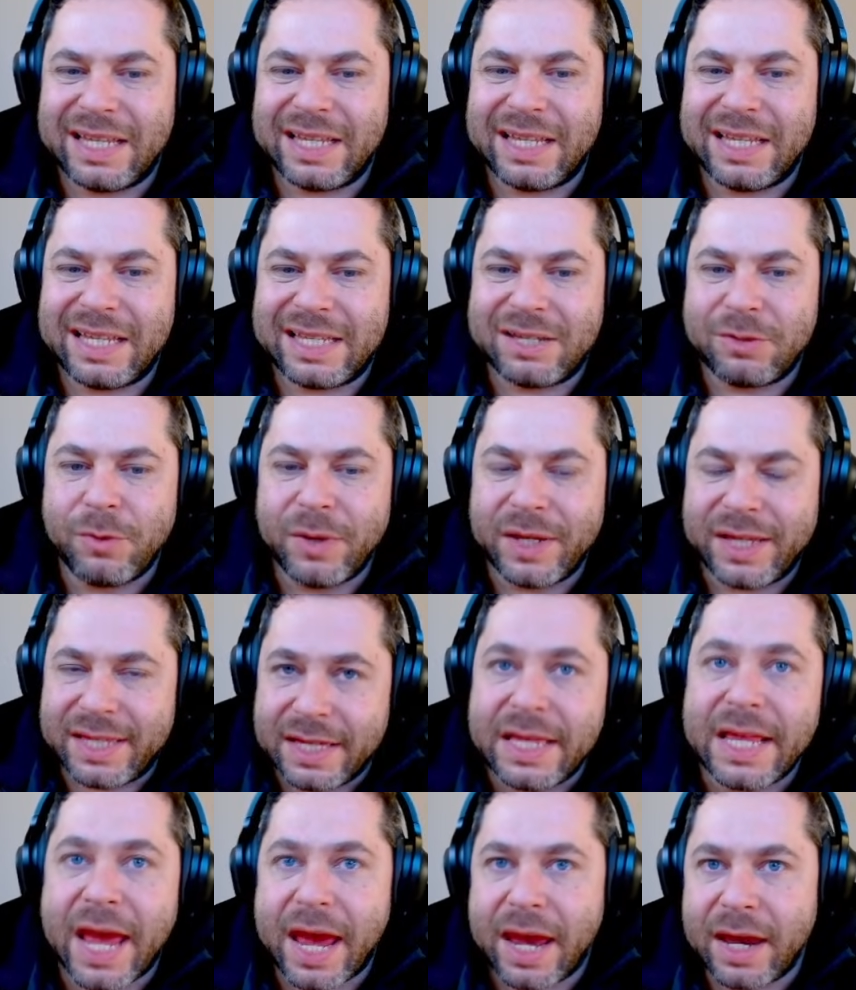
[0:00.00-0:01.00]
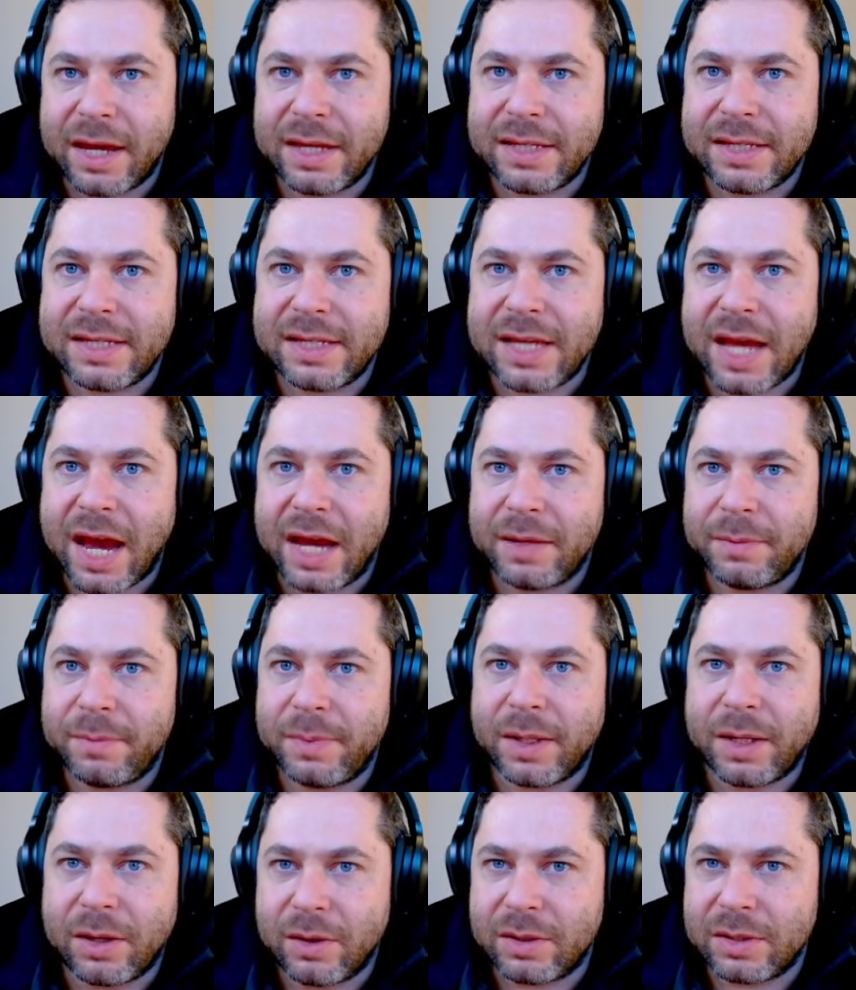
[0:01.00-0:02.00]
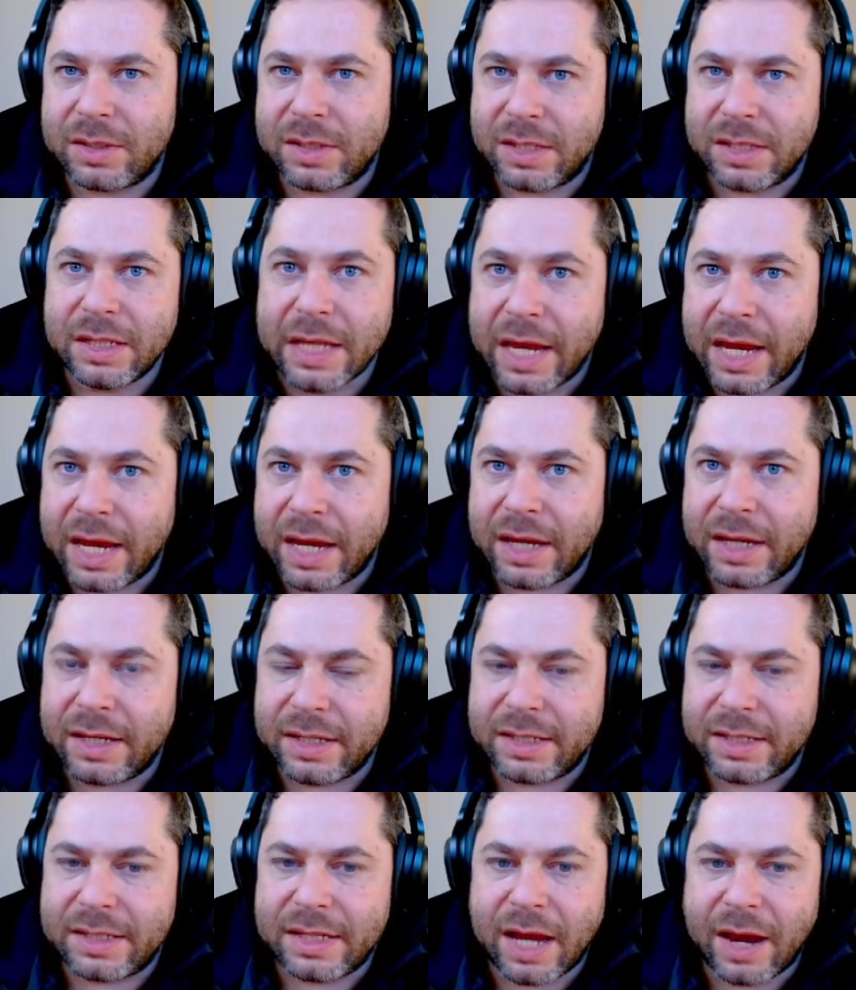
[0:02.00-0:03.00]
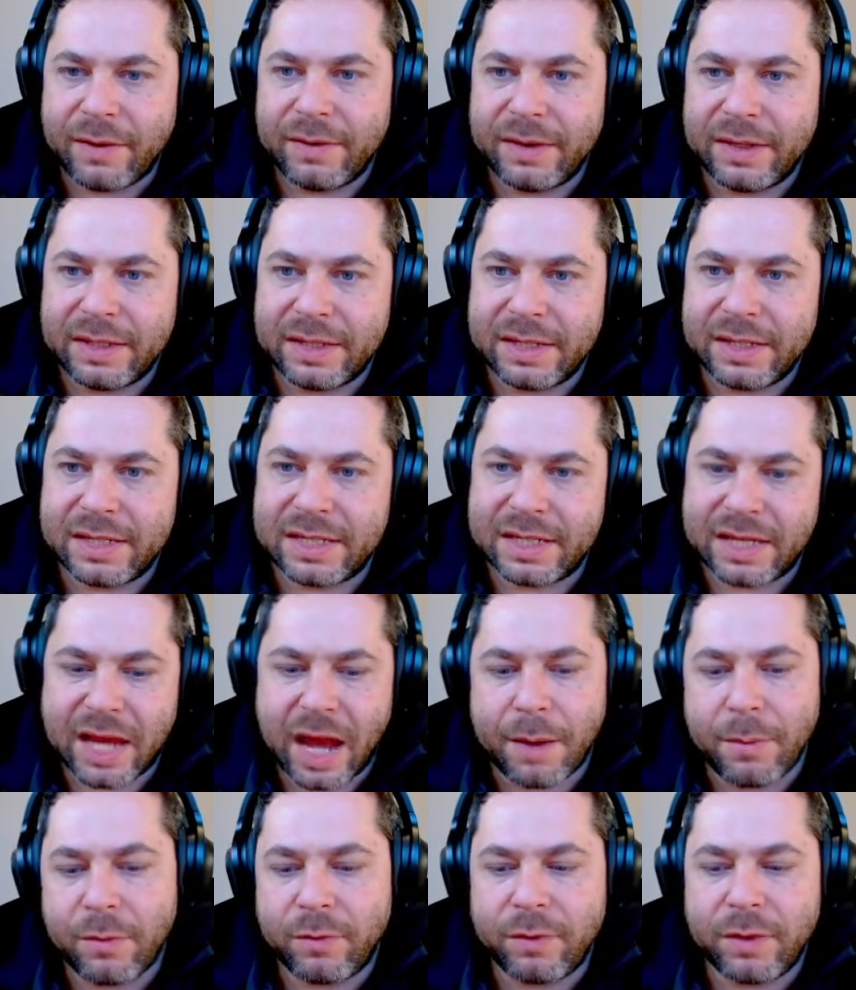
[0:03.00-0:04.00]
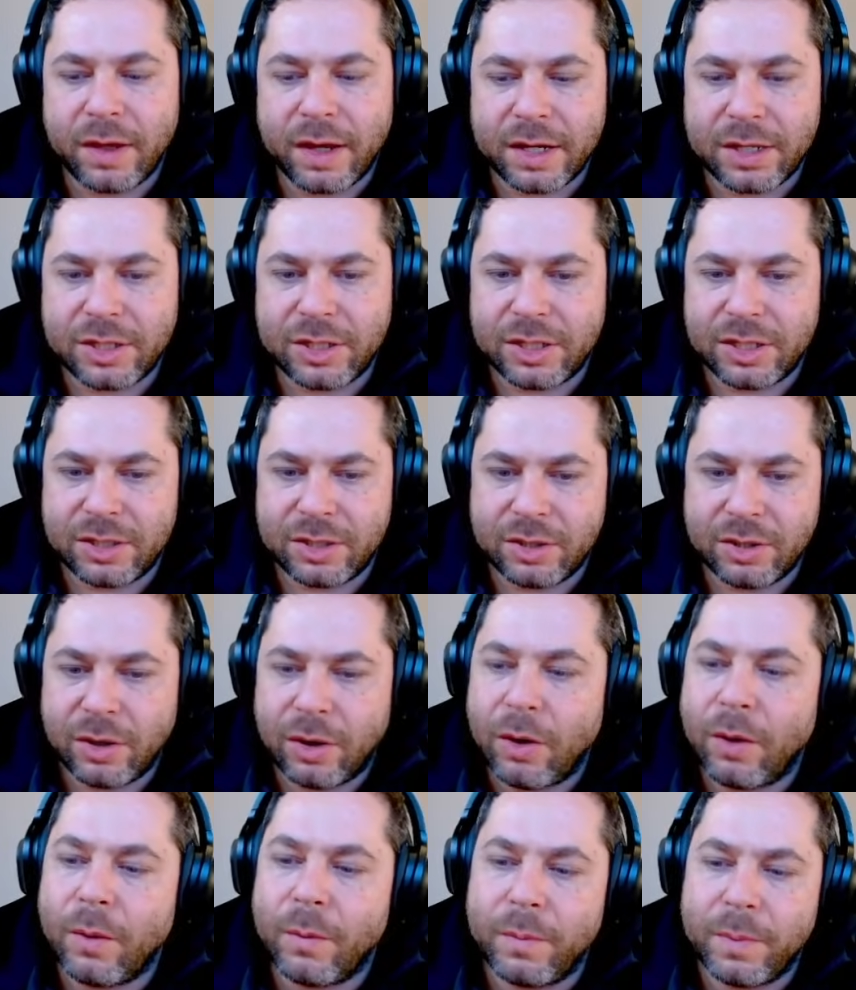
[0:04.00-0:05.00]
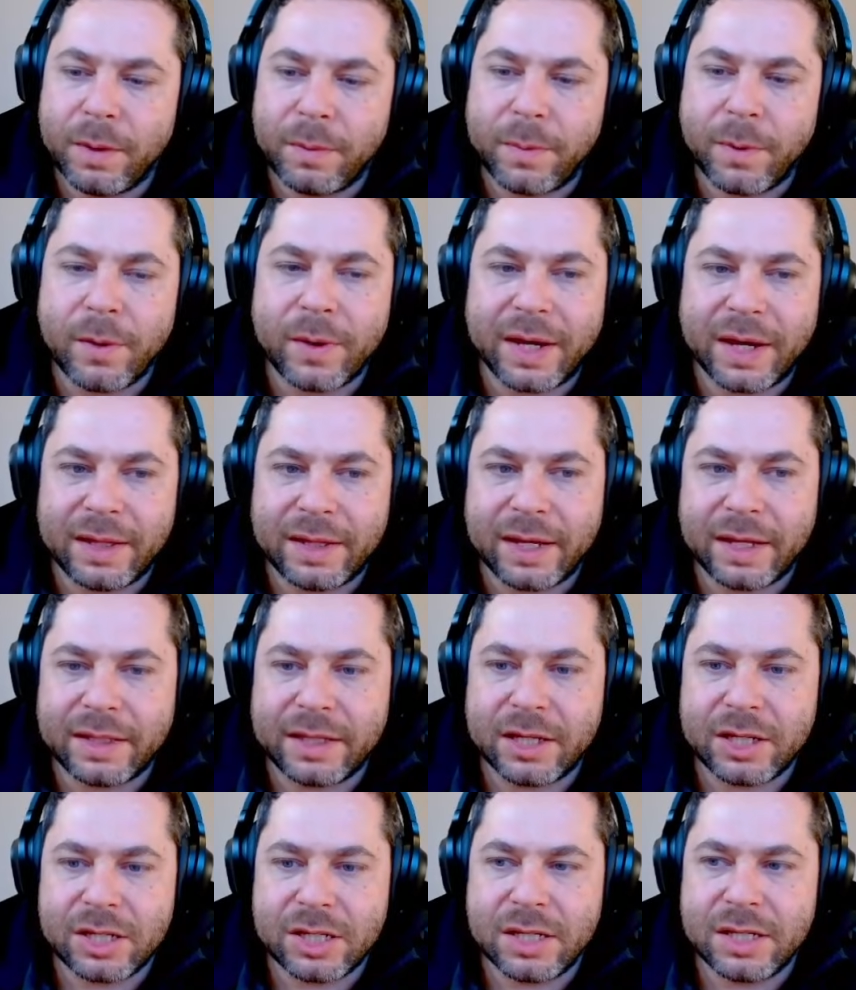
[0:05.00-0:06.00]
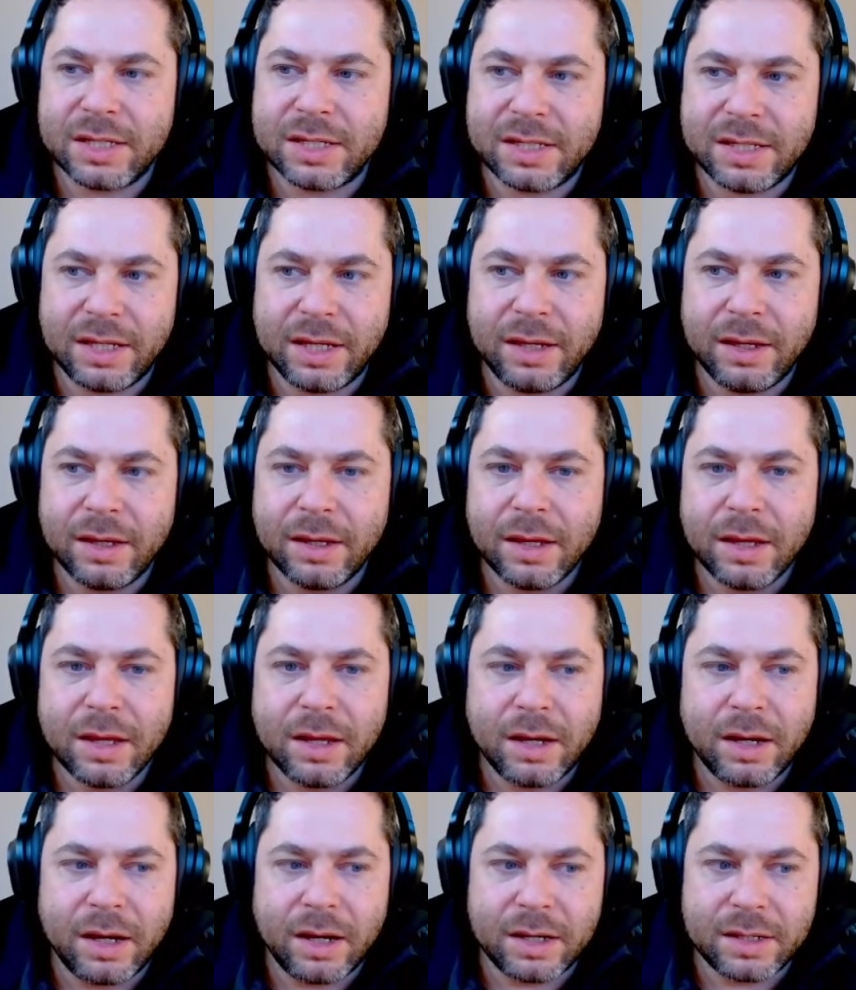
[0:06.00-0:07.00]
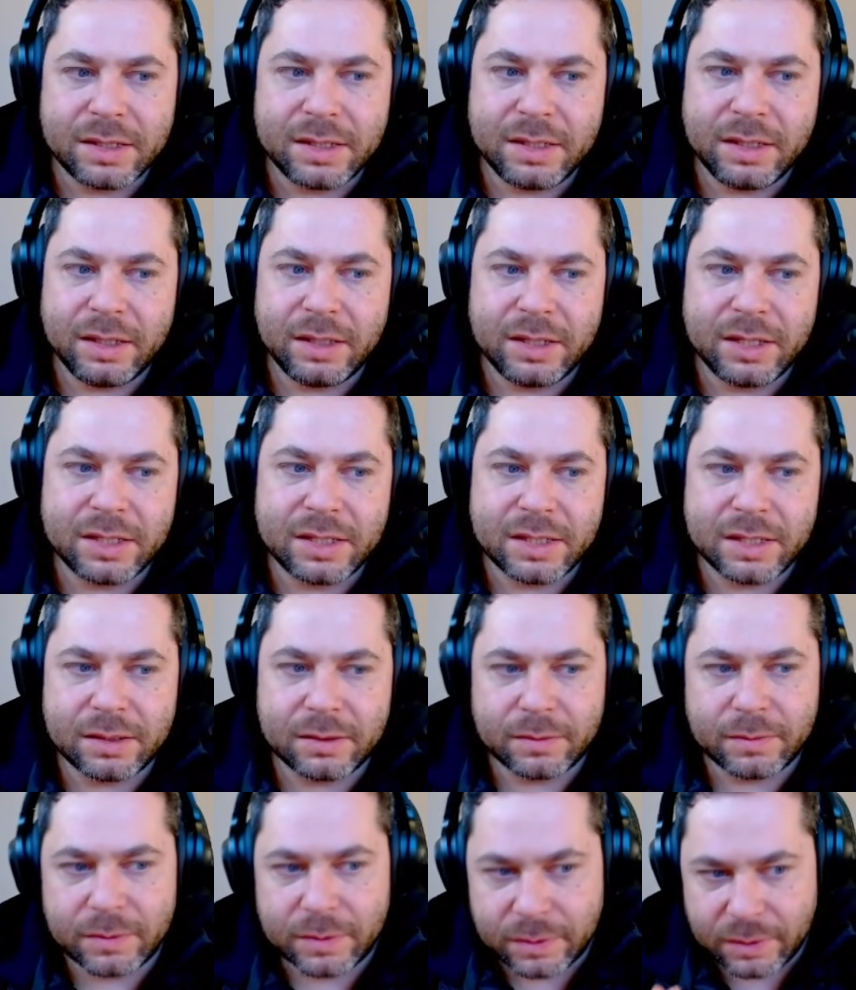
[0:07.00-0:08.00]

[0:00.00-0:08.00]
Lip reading: it's with Neya inside, because Neya is having this camouflage, so people cannot actually see this